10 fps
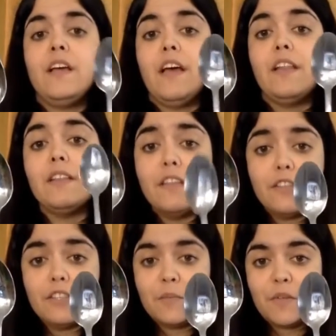and the
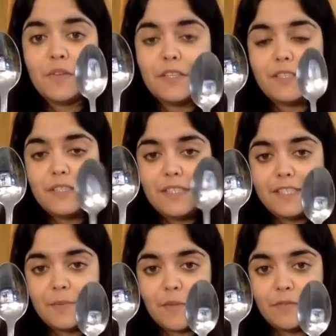little spoon is the
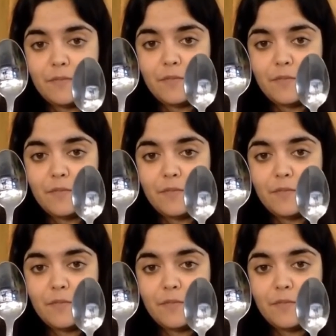teaspoon.